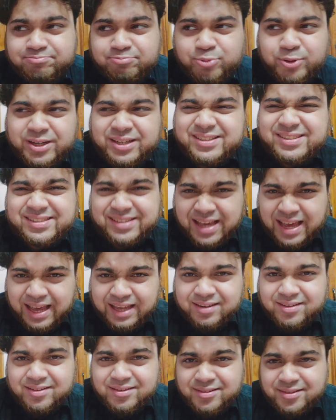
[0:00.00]
pretty
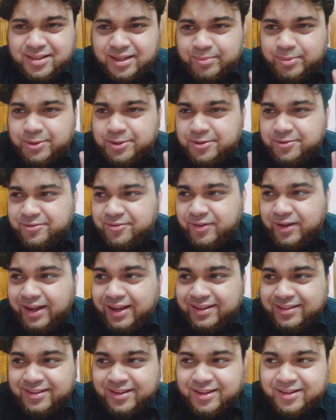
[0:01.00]
sad about the
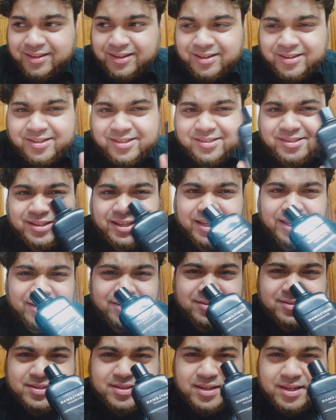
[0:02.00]
fact that it doesn't
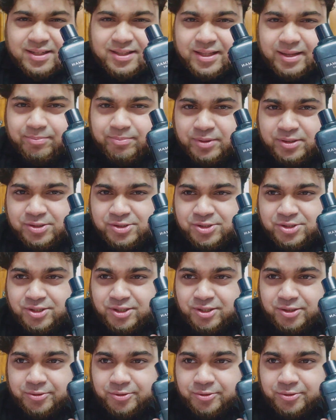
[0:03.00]
get that much